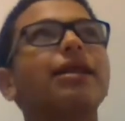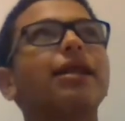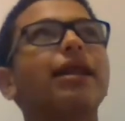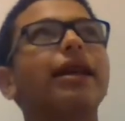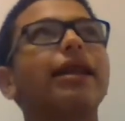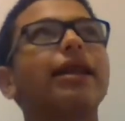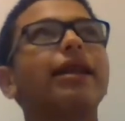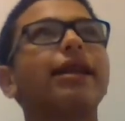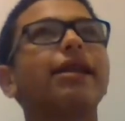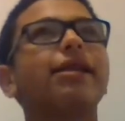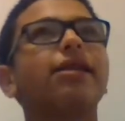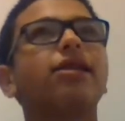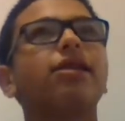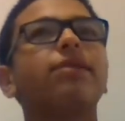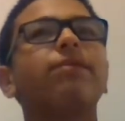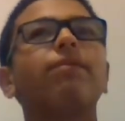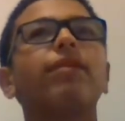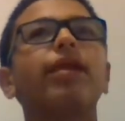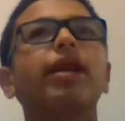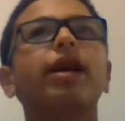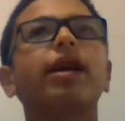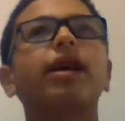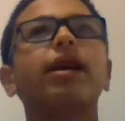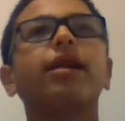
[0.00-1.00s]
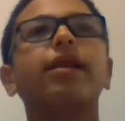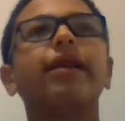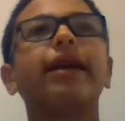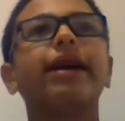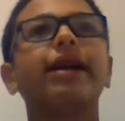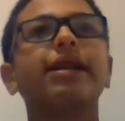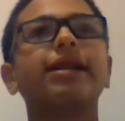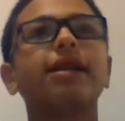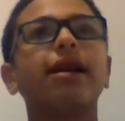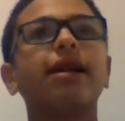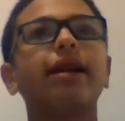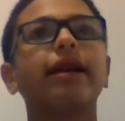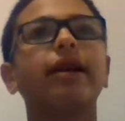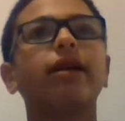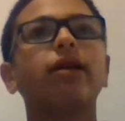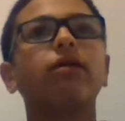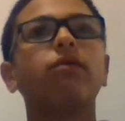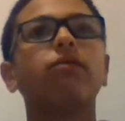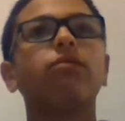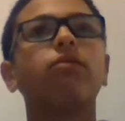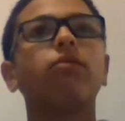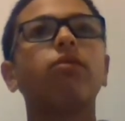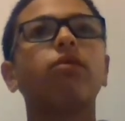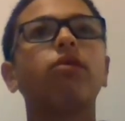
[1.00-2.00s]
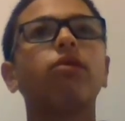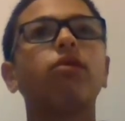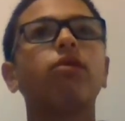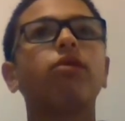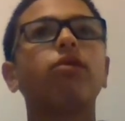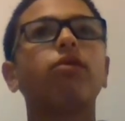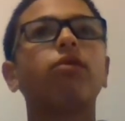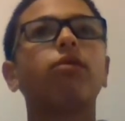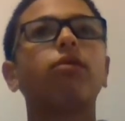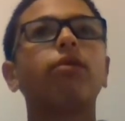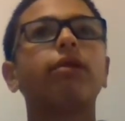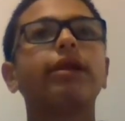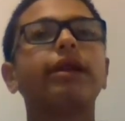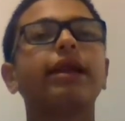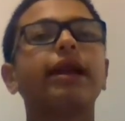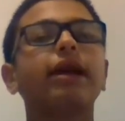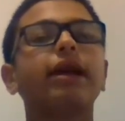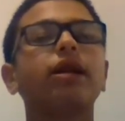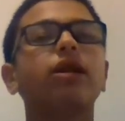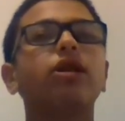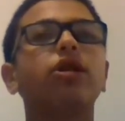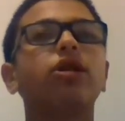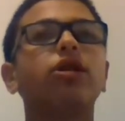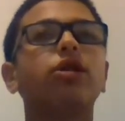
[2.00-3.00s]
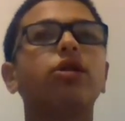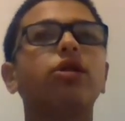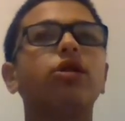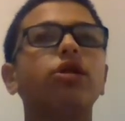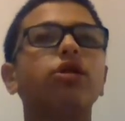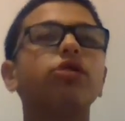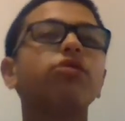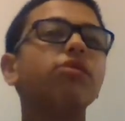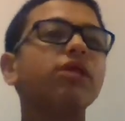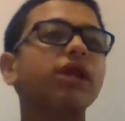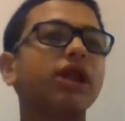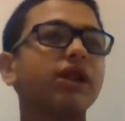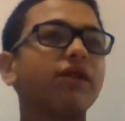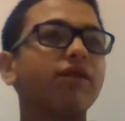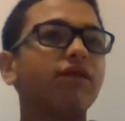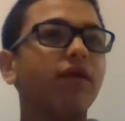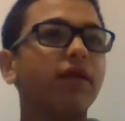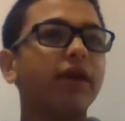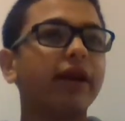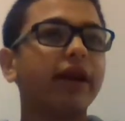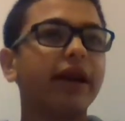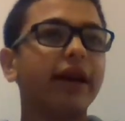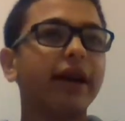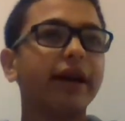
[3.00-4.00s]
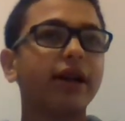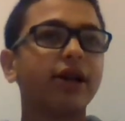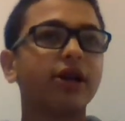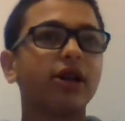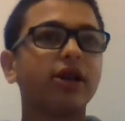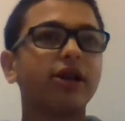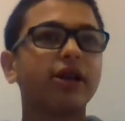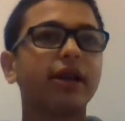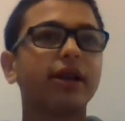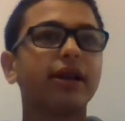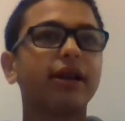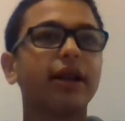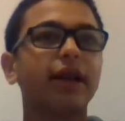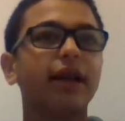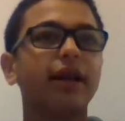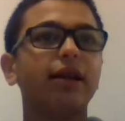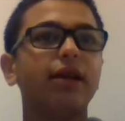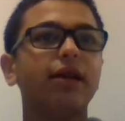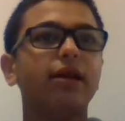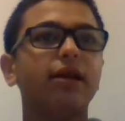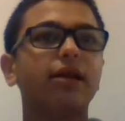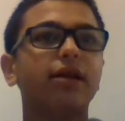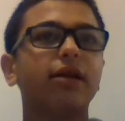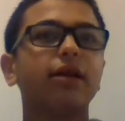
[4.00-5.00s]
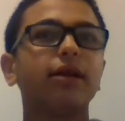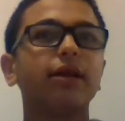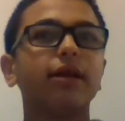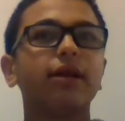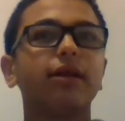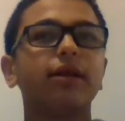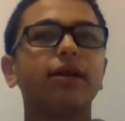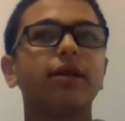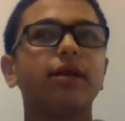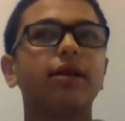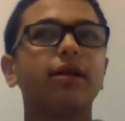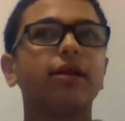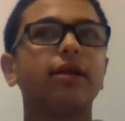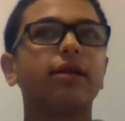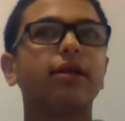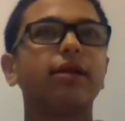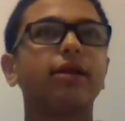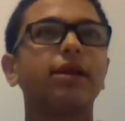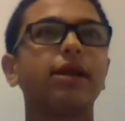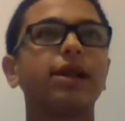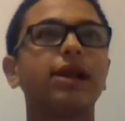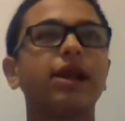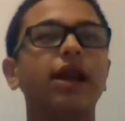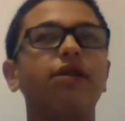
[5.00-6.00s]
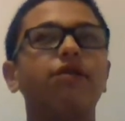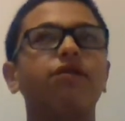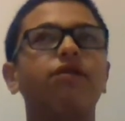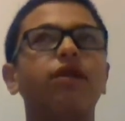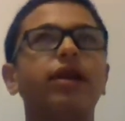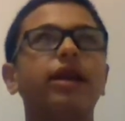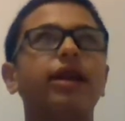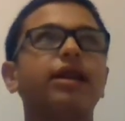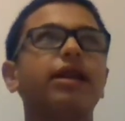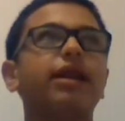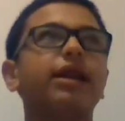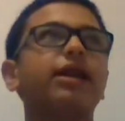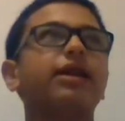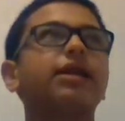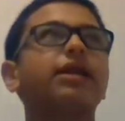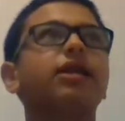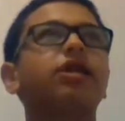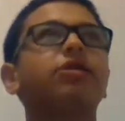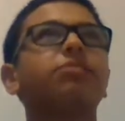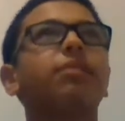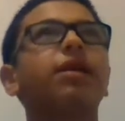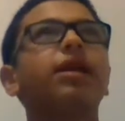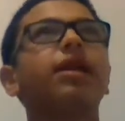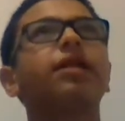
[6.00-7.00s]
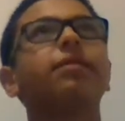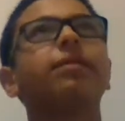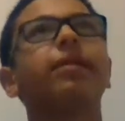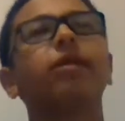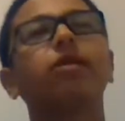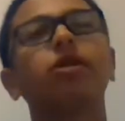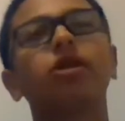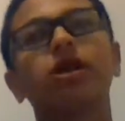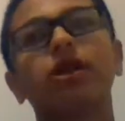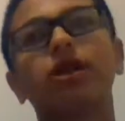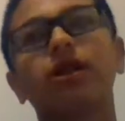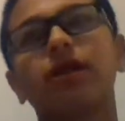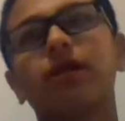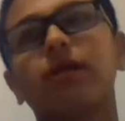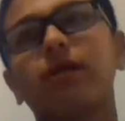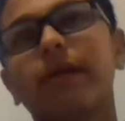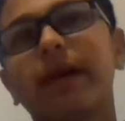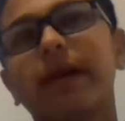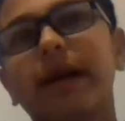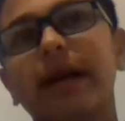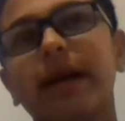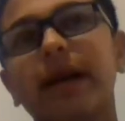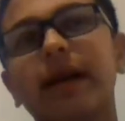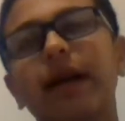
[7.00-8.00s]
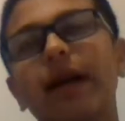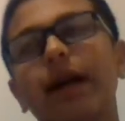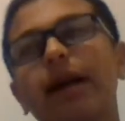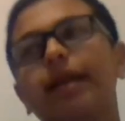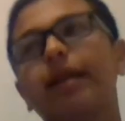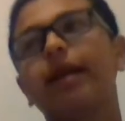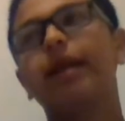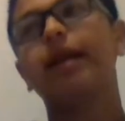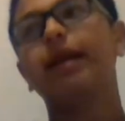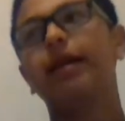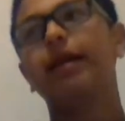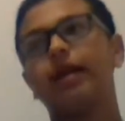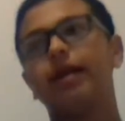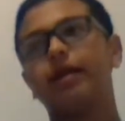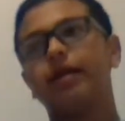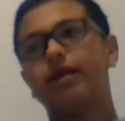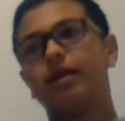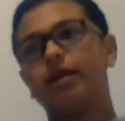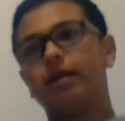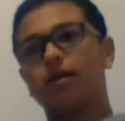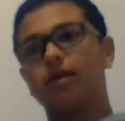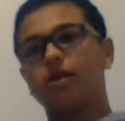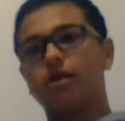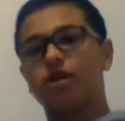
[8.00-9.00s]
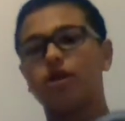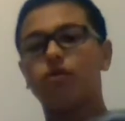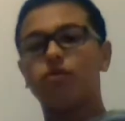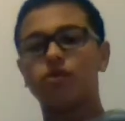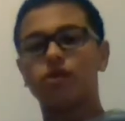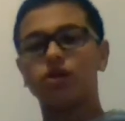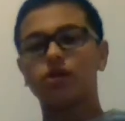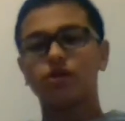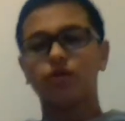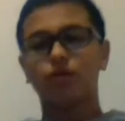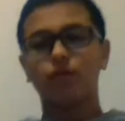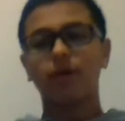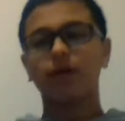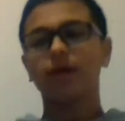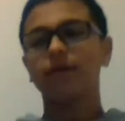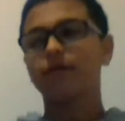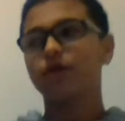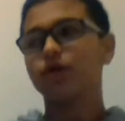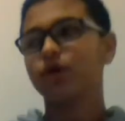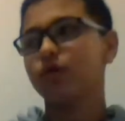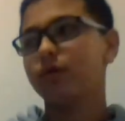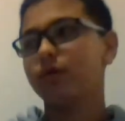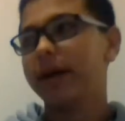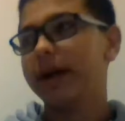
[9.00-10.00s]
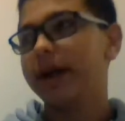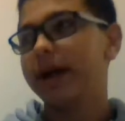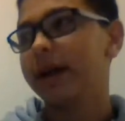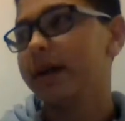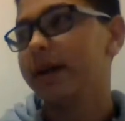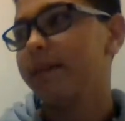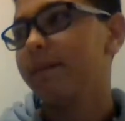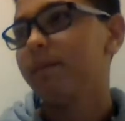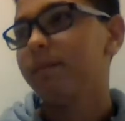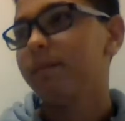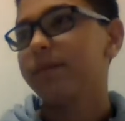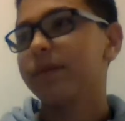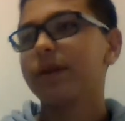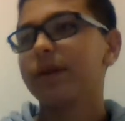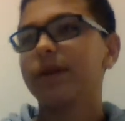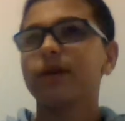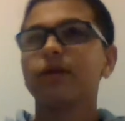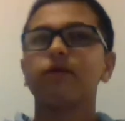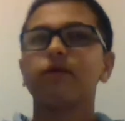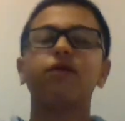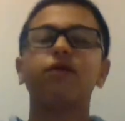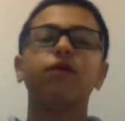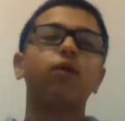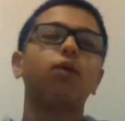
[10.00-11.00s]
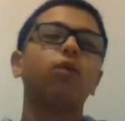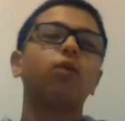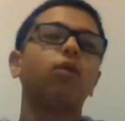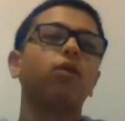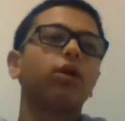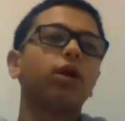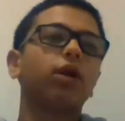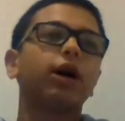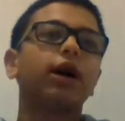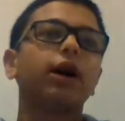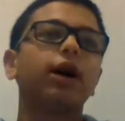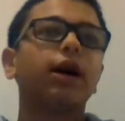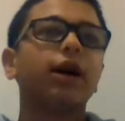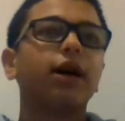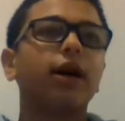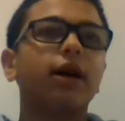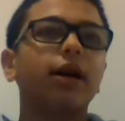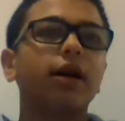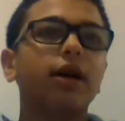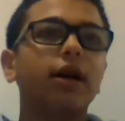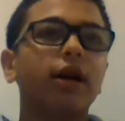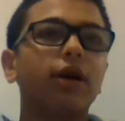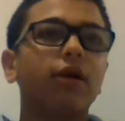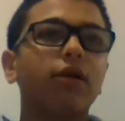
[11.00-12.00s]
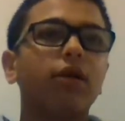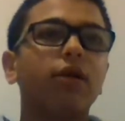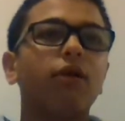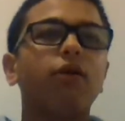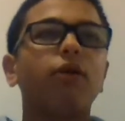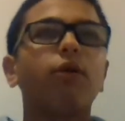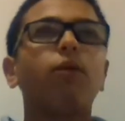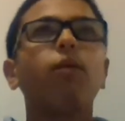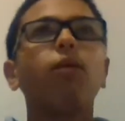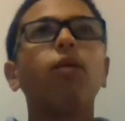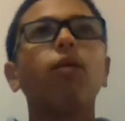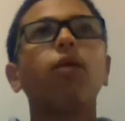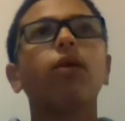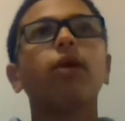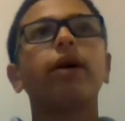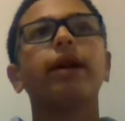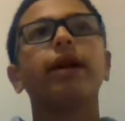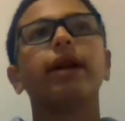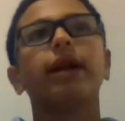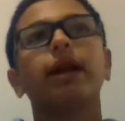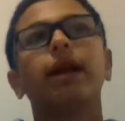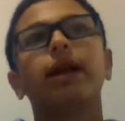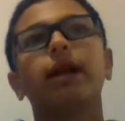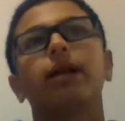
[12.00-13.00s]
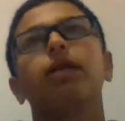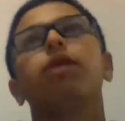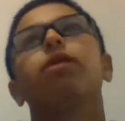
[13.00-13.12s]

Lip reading: Like, they just, like, it's not like what they do is funny. It's just that they say funny things. It's mainly about this great, I think it shows the story of training for, you know, going to war and you